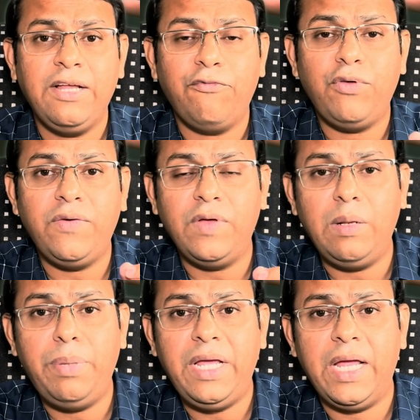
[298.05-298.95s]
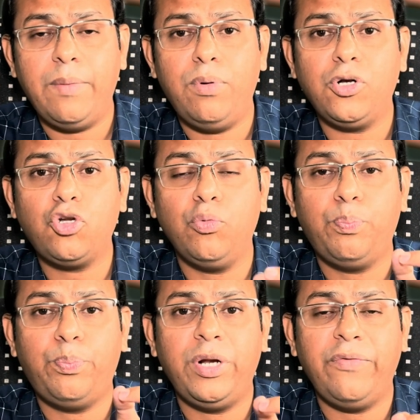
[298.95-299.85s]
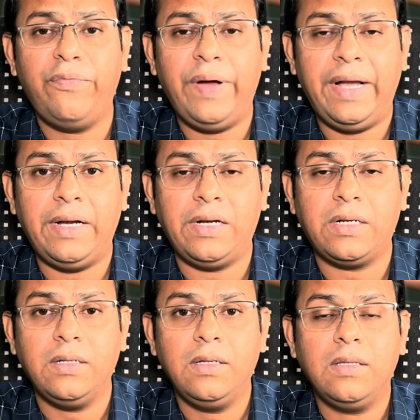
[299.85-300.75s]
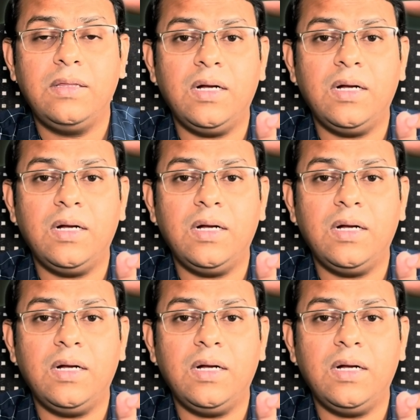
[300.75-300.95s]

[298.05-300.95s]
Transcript: we will be able to prevent the